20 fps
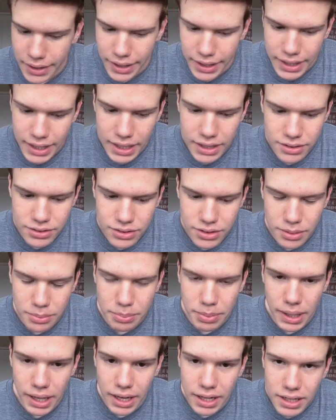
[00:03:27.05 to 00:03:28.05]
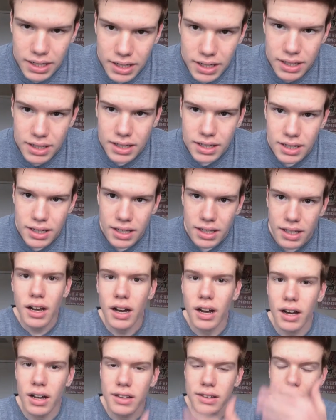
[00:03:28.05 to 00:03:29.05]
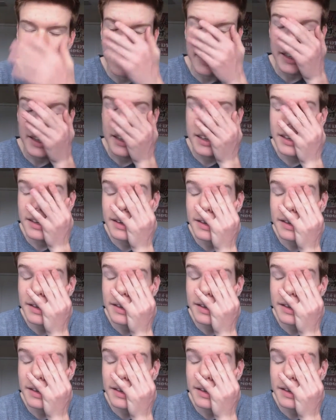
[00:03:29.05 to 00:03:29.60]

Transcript: I guess depending on like